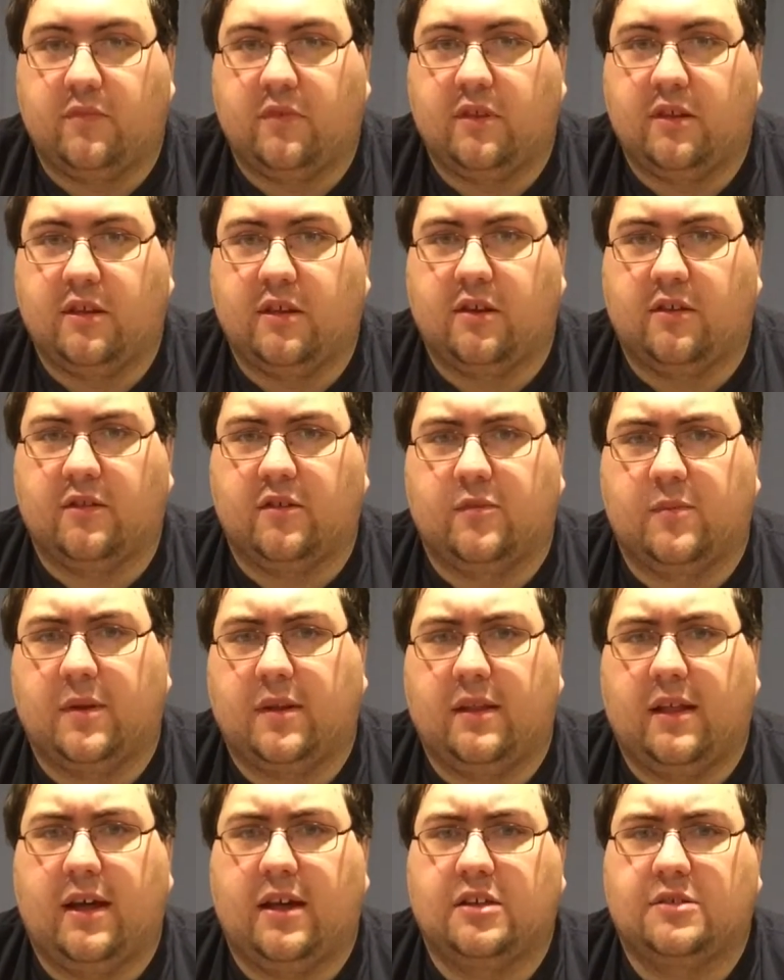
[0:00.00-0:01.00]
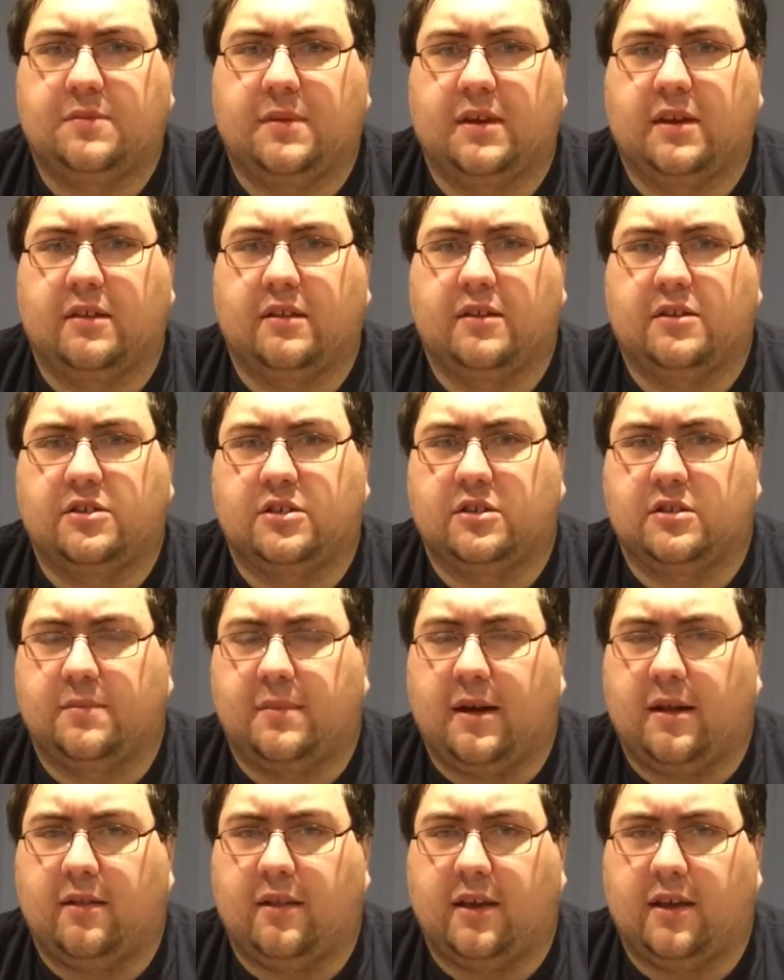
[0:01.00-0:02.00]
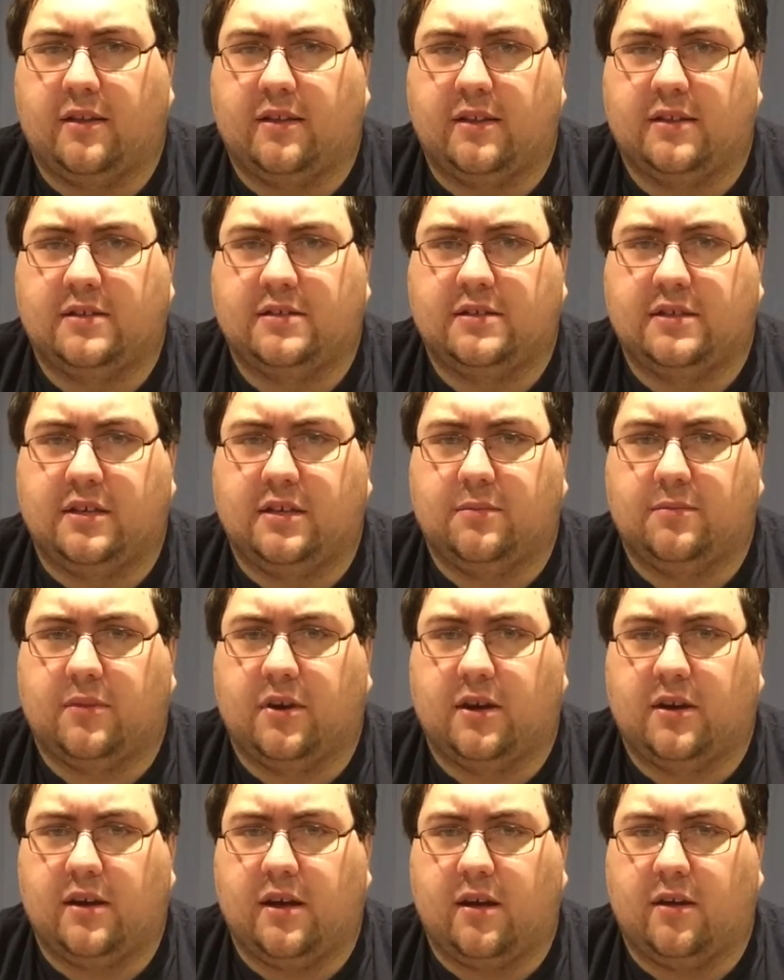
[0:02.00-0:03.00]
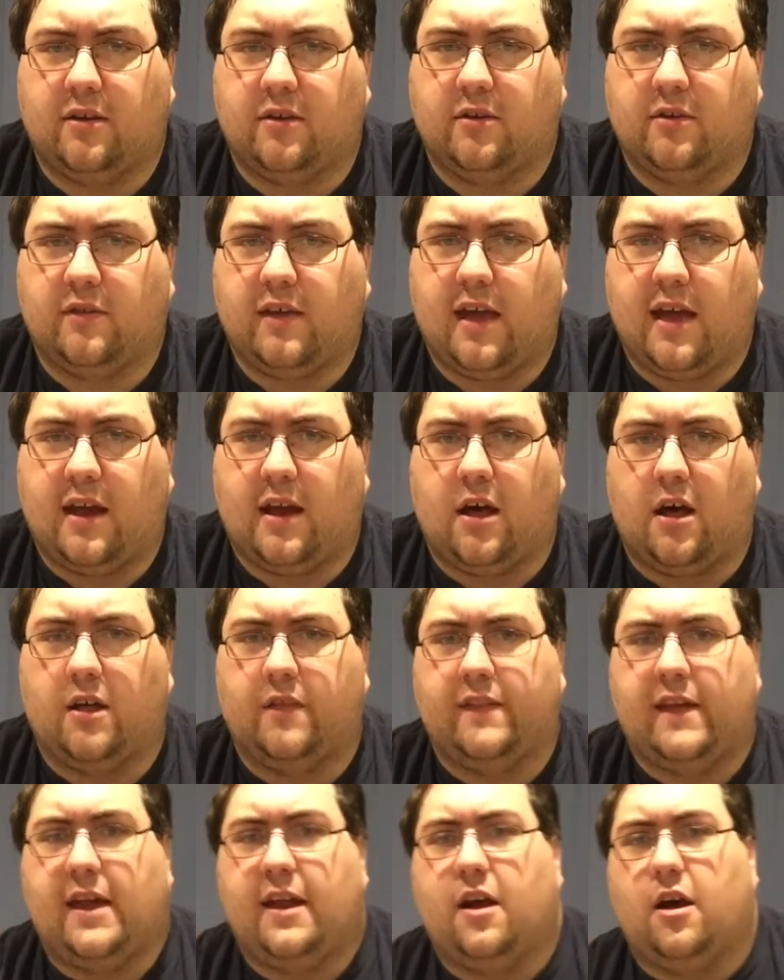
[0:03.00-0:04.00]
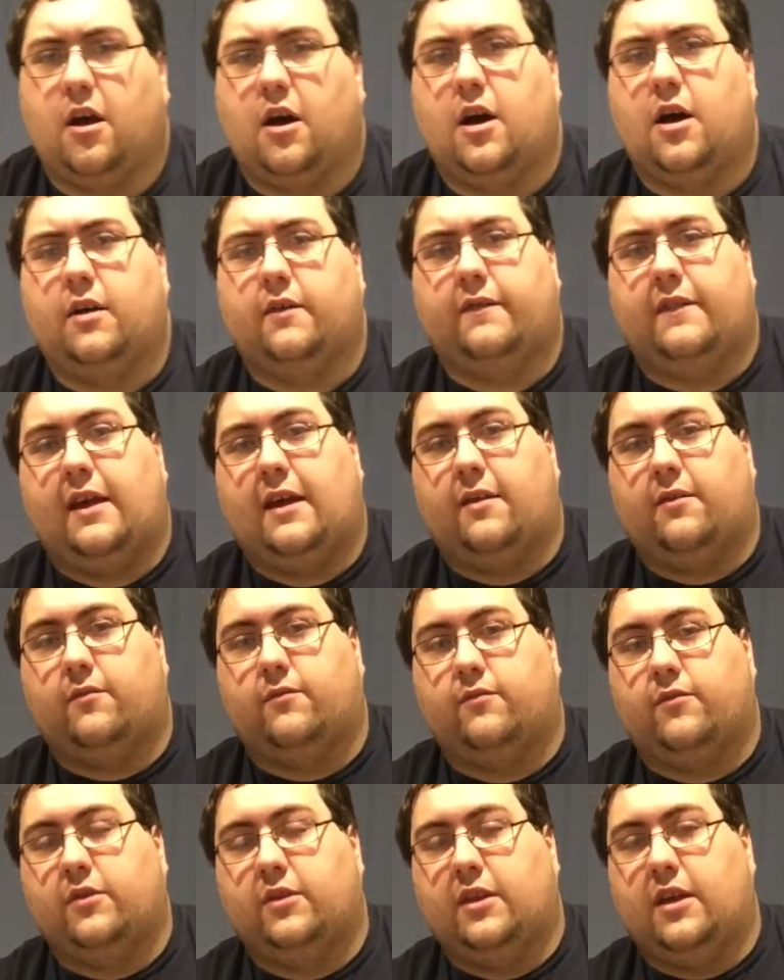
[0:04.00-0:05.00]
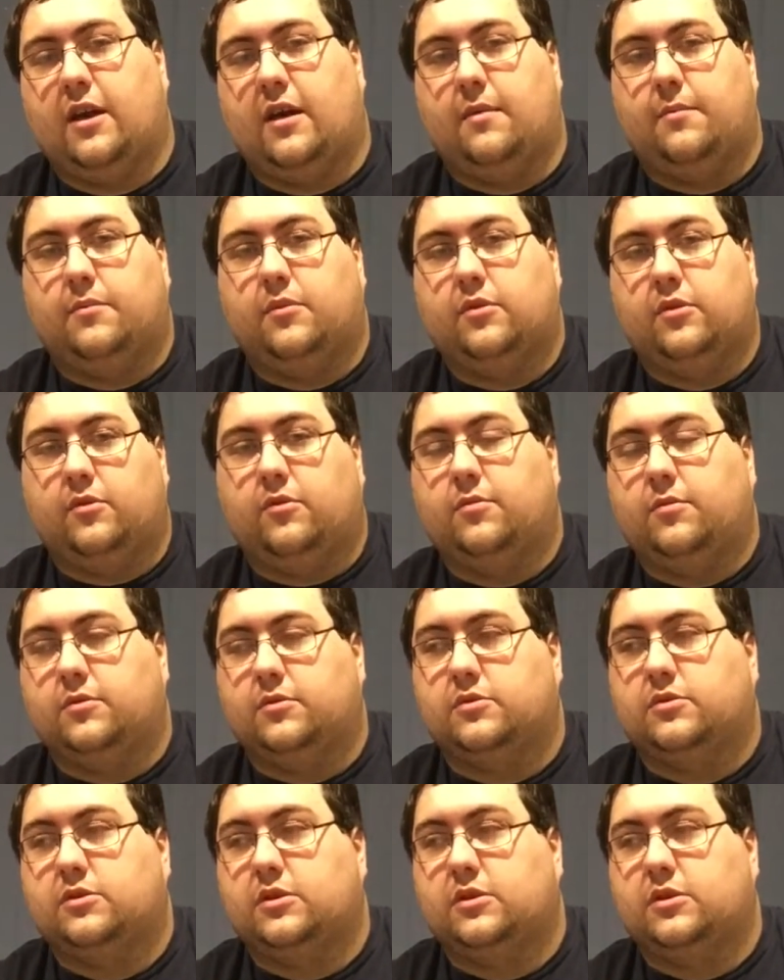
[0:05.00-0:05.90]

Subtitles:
There's been a lot of speculations about this team right now. They had that really unbelievable